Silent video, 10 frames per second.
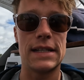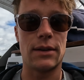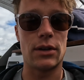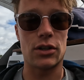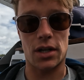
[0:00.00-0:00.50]

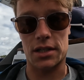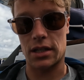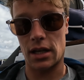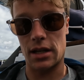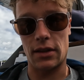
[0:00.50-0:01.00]
easily when I tried to
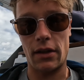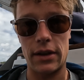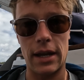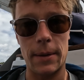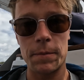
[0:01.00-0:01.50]
turn it the
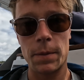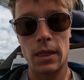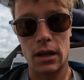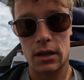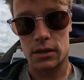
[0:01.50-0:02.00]
other day.
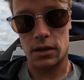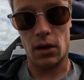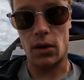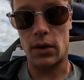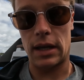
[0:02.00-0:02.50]

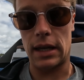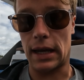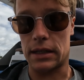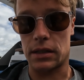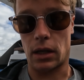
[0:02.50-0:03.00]
So it
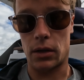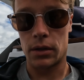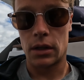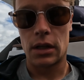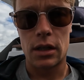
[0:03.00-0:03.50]
had to go.
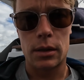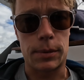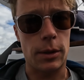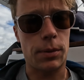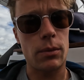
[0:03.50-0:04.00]

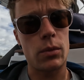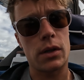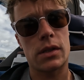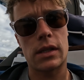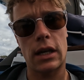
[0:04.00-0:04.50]
But the problem
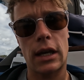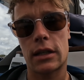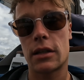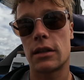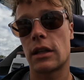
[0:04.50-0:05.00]
was that
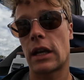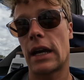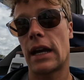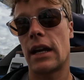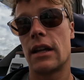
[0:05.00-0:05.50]
I couldn't
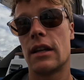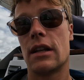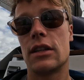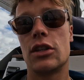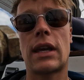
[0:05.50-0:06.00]
get,
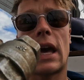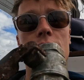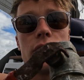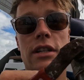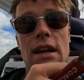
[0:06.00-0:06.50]
you
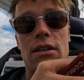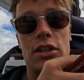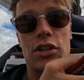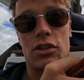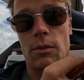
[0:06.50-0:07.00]
can
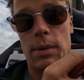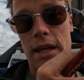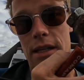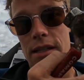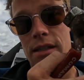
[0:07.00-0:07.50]
ordinarily just
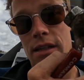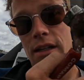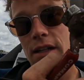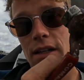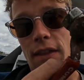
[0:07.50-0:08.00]
replace
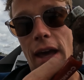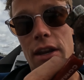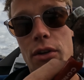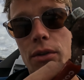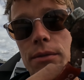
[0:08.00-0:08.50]
the
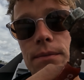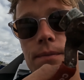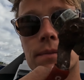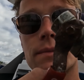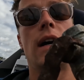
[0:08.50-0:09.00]
handle
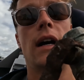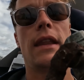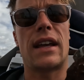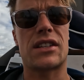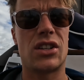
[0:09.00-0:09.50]

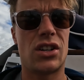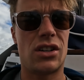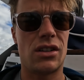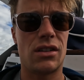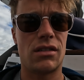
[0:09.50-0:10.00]
and that's
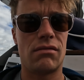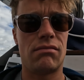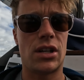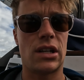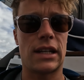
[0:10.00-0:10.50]
not
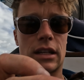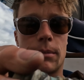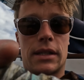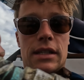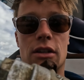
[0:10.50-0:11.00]
not like a
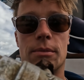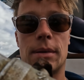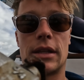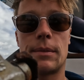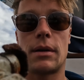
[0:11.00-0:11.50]
big deal.
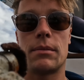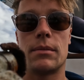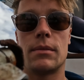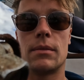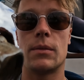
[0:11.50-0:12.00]
But the
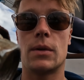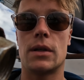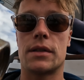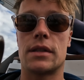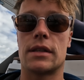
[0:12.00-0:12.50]
problem
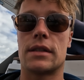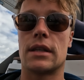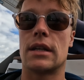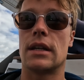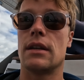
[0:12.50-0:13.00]
was is
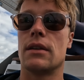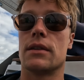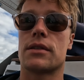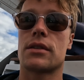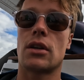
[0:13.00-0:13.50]
that it
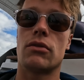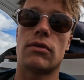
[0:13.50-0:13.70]
is so